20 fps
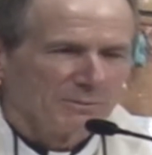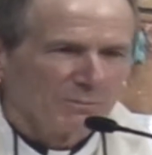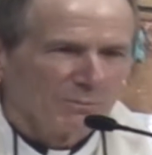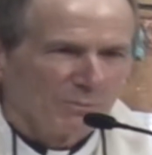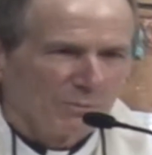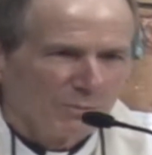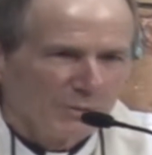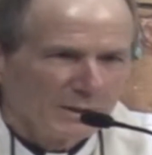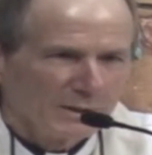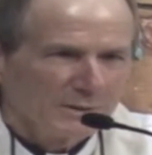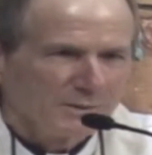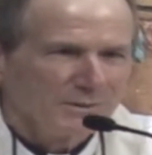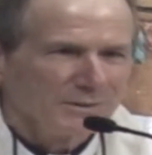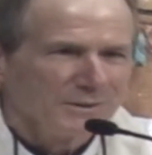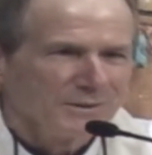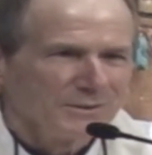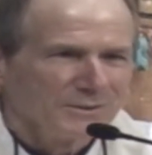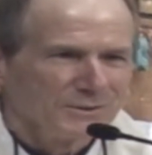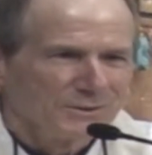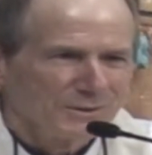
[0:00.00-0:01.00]
What
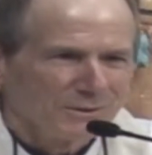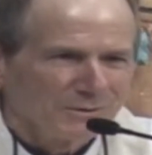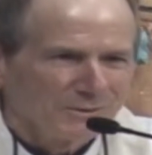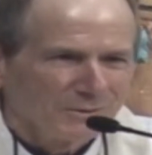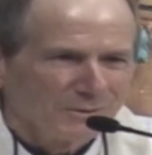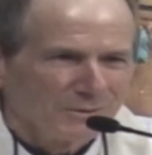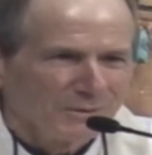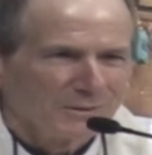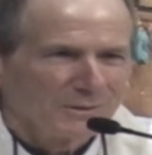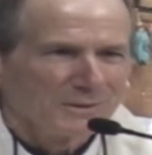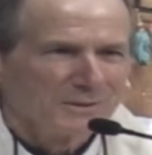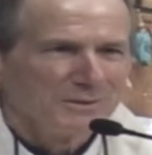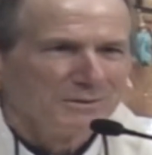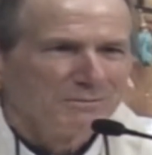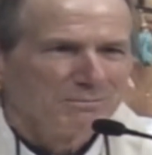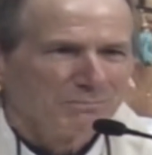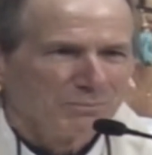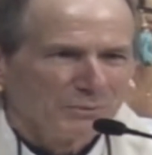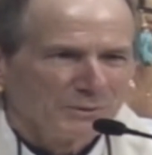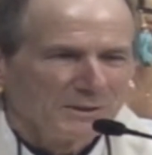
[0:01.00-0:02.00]
is the
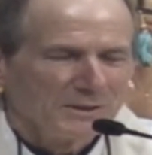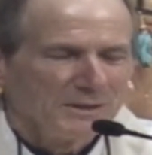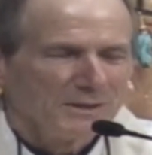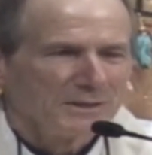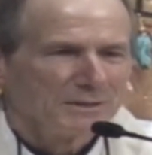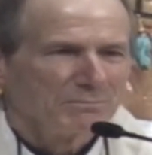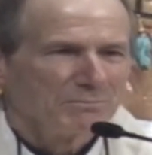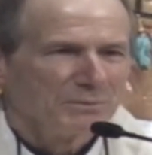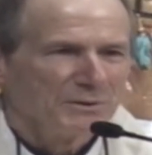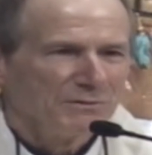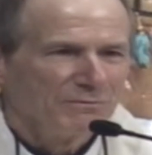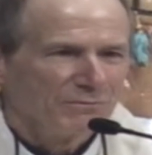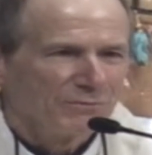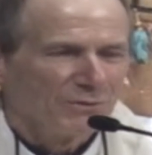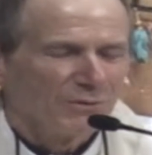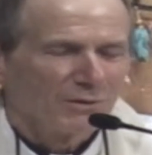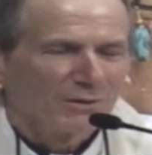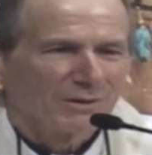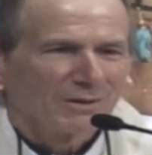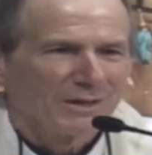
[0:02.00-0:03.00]
Lord putting
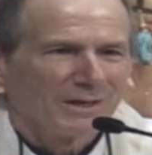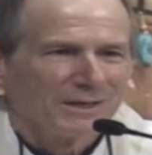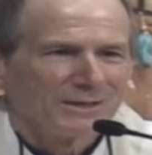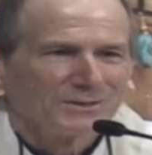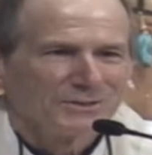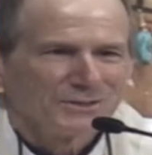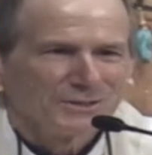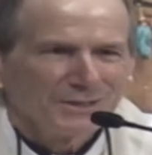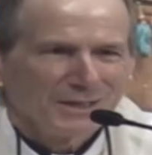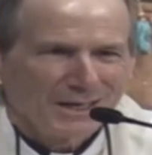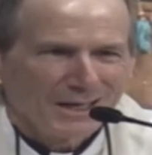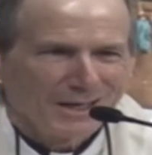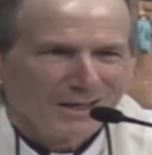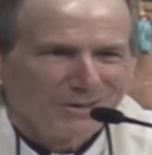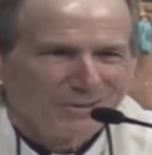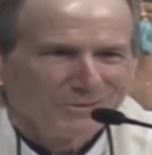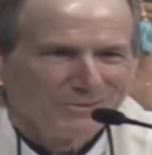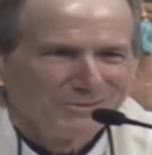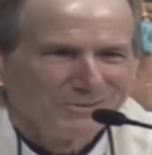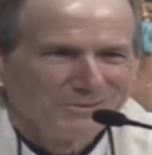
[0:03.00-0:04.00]
before us
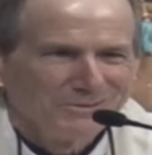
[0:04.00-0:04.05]
now?